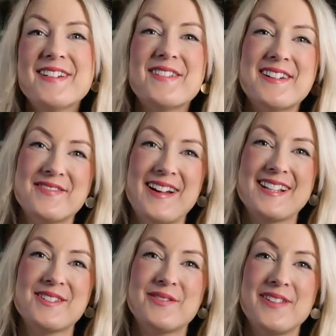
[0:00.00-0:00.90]
and welcome back
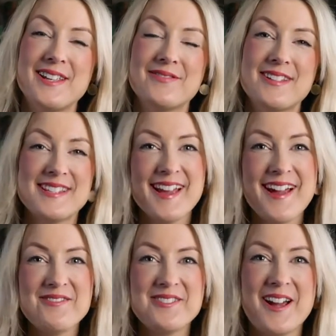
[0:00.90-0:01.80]
to a vegan visit.
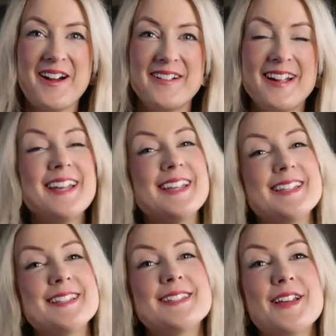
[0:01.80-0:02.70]
I'm Tara.
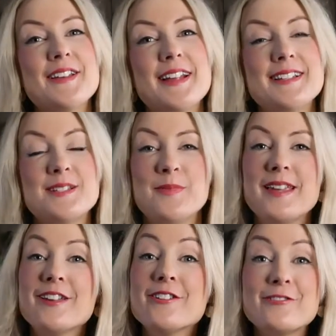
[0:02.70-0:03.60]
It is so nice to meet
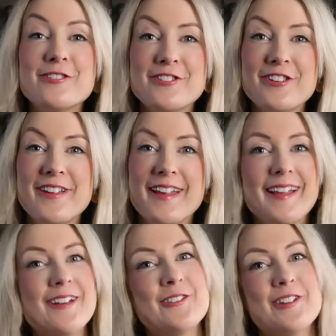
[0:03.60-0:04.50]
you if you're new
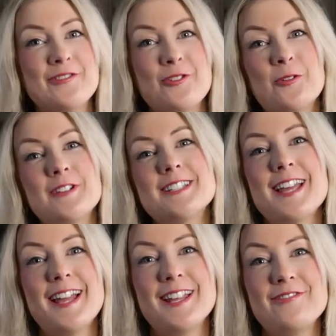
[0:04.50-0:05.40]
here or if you're a
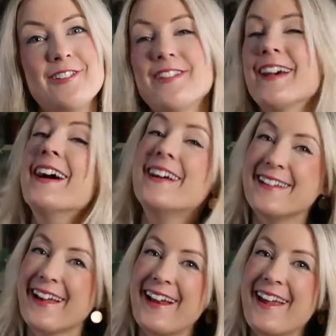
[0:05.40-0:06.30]
returning viewer.
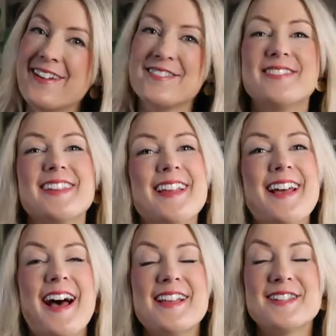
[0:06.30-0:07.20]
Hello.
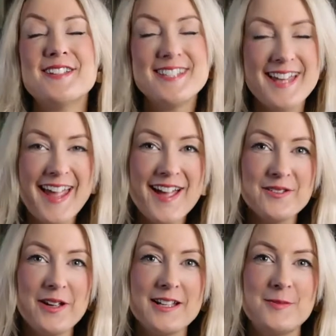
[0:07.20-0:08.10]
So today I'm
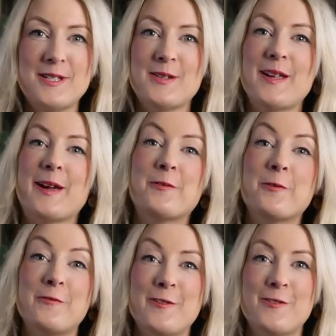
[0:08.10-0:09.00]
going to be doing a
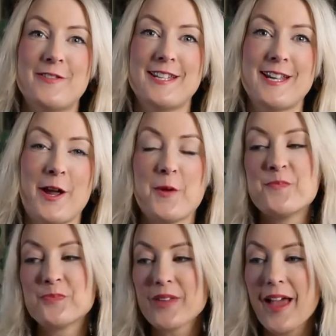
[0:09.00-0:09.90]
review video.
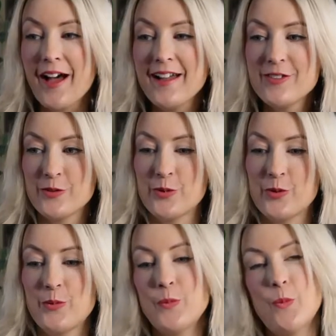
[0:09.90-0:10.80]
I
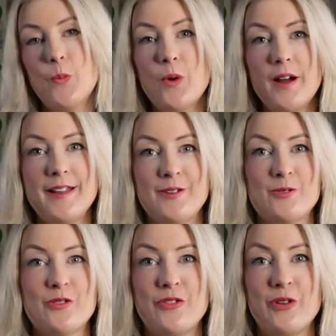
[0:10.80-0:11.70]
thought, why not
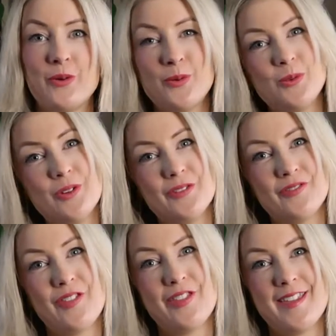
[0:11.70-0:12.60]
review all of
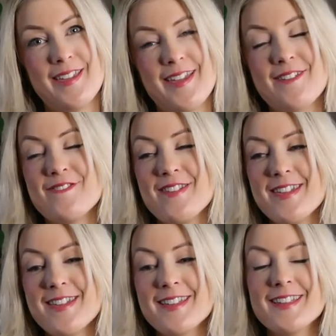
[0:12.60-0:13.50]
the
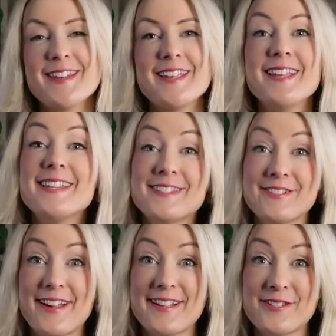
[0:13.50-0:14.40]
vegan Easter
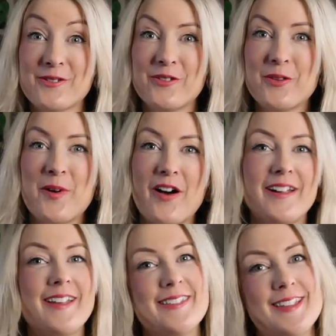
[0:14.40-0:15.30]
eggs that are on the
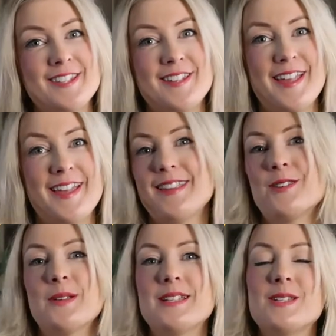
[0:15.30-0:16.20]
market this year in
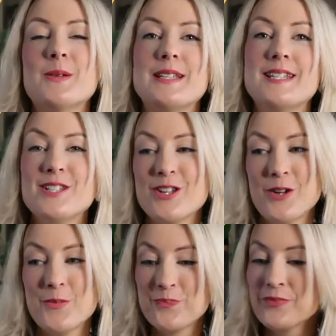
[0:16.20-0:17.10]
2022?
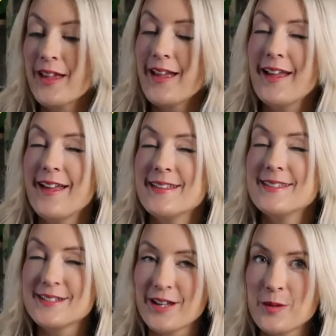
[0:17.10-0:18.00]

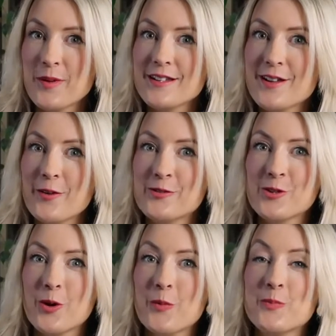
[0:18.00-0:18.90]
It's going to be a tough
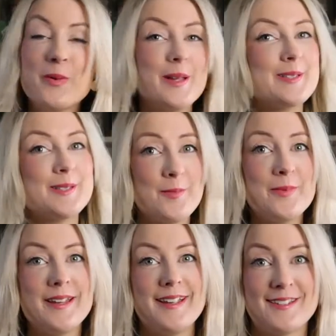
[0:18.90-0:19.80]
job, but
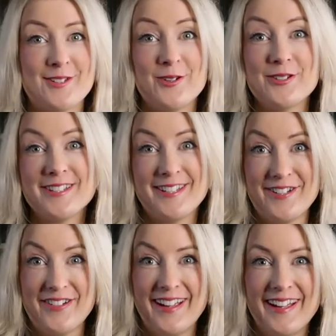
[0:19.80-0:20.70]
somebody has got to do
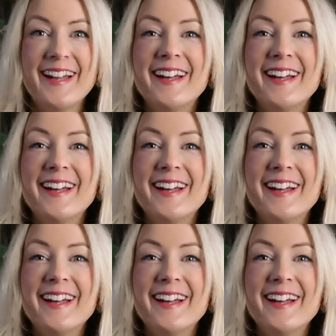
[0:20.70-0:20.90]
it.